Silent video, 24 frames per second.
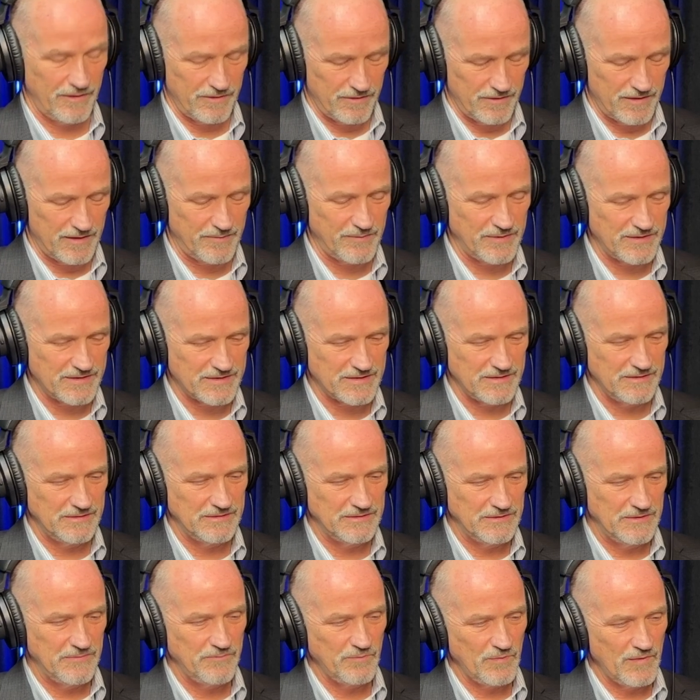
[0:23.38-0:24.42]
In Columbus.
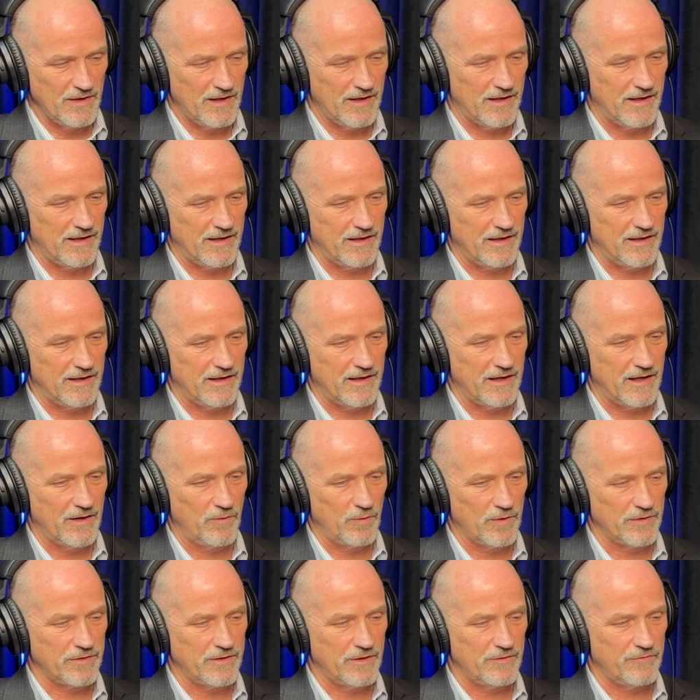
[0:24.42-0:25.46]
I
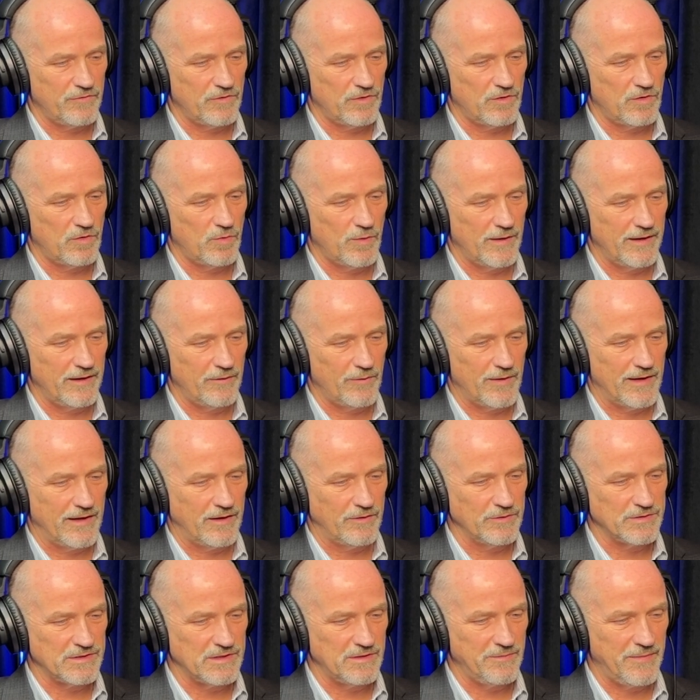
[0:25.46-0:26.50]
worked there for quite a while. I
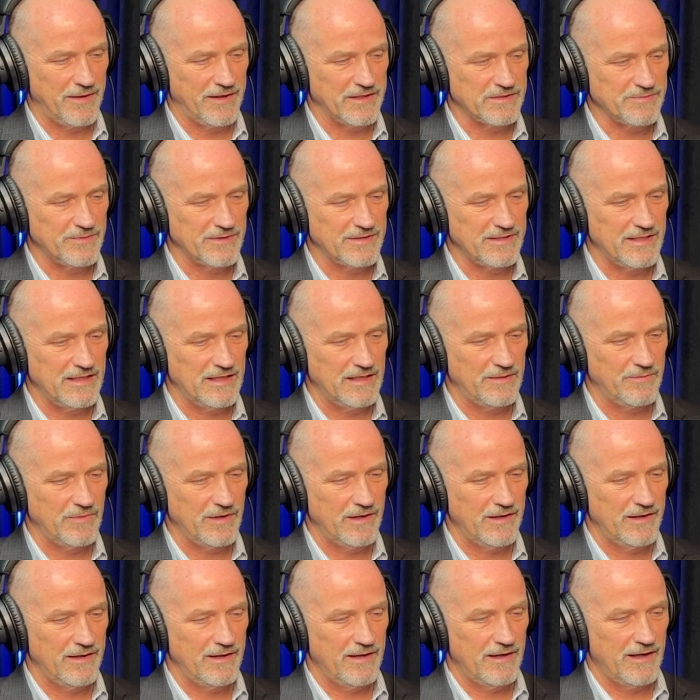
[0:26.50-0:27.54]
was in the management team,
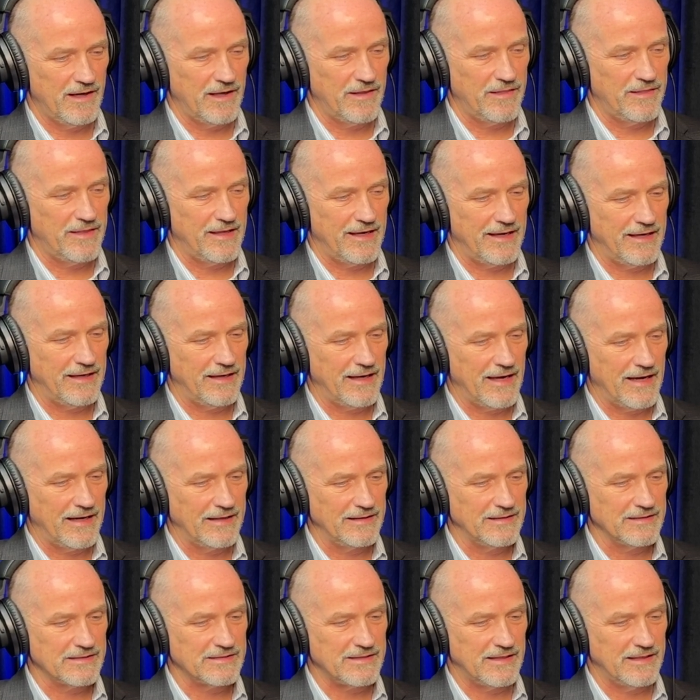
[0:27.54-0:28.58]
and then I
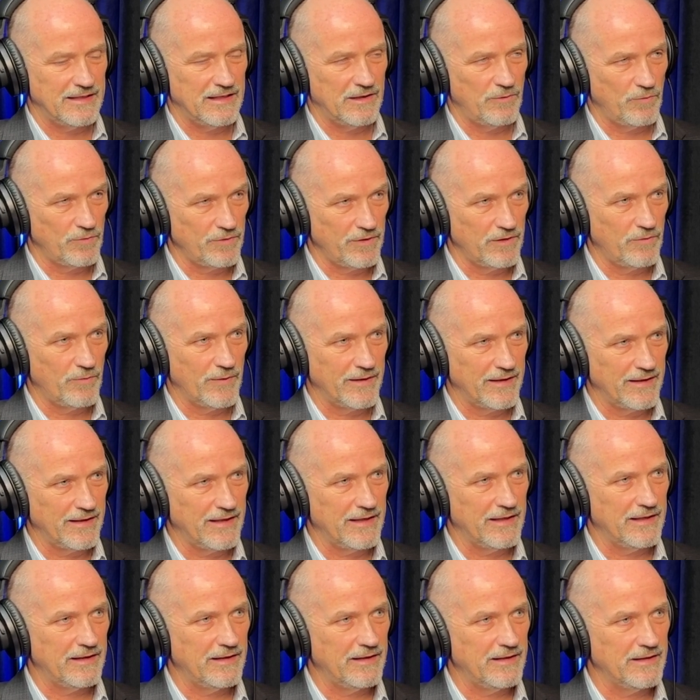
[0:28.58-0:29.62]
decided I really wanted to
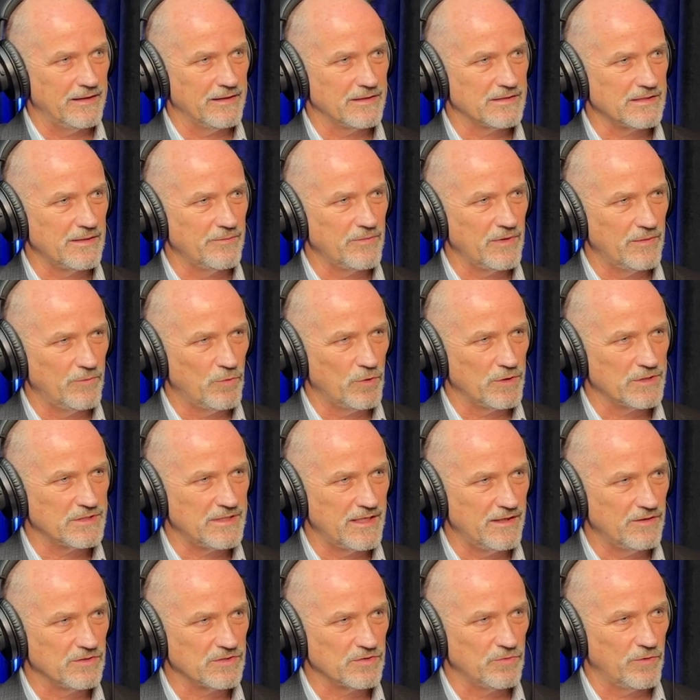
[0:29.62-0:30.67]
get into something more
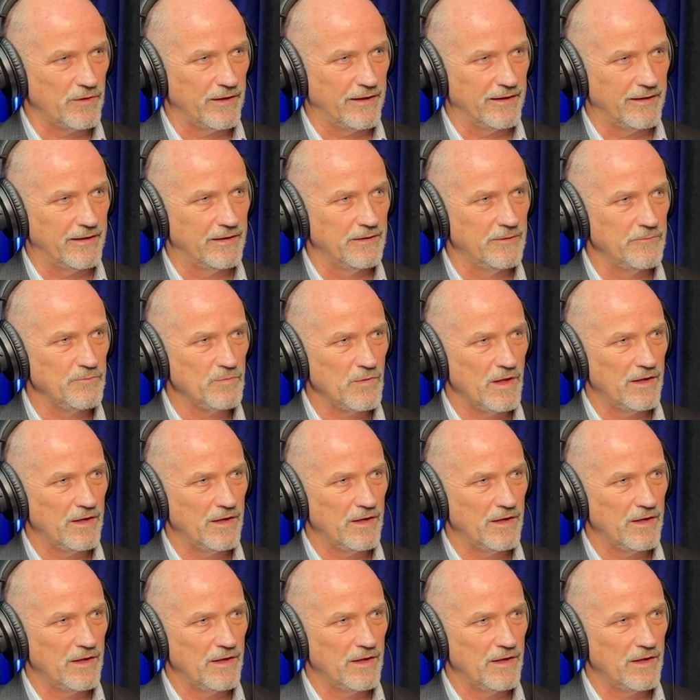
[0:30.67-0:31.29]
sales-oriented.